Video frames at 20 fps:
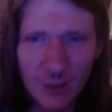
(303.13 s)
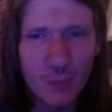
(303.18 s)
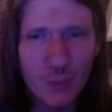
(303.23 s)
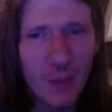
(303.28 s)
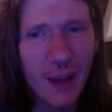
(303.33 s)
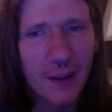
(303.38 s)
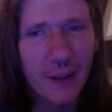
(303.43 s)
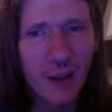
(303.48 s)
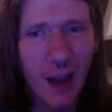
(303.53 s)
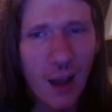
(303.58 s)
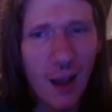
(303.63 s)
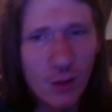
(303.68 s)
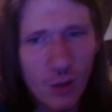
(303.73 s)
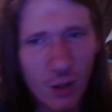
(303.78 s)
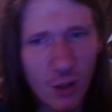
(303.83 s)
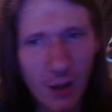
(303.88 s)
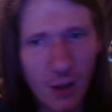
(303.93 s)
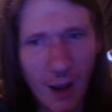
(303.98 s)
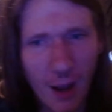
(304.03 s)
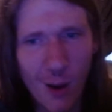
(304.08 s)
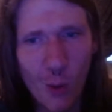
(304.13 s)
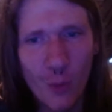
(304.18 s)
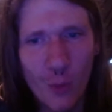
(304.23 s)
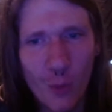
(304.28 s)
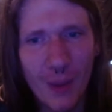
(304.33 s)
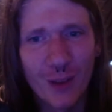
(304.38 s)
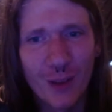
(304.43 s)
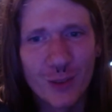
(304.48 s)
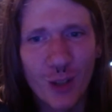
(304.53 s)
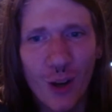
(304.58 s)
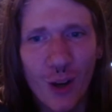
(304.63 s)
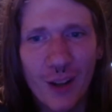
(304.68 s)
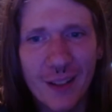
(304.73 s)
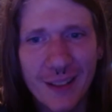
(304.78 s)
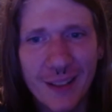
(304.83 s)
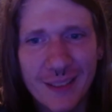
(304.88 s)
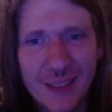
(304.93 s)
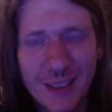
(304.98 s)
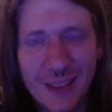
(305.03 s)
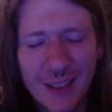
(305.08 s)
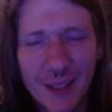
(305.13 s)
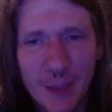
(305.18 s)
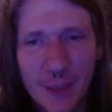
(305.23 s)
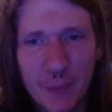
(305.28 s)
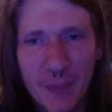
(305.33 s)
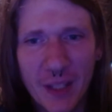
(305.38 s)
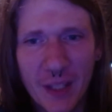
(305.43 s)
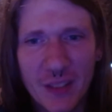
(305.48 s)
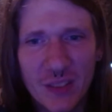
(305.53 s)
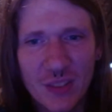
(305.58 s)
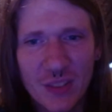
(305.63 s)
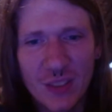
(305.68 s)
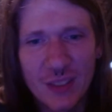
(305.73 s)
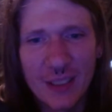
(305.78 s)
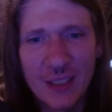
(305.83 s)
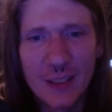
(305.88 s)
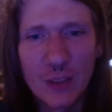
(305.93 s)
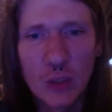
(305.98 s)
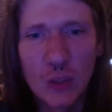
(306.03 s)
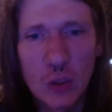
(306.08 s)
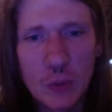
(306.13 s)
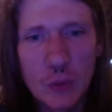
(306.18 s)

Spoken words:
matter how long I go without talking to them, they're still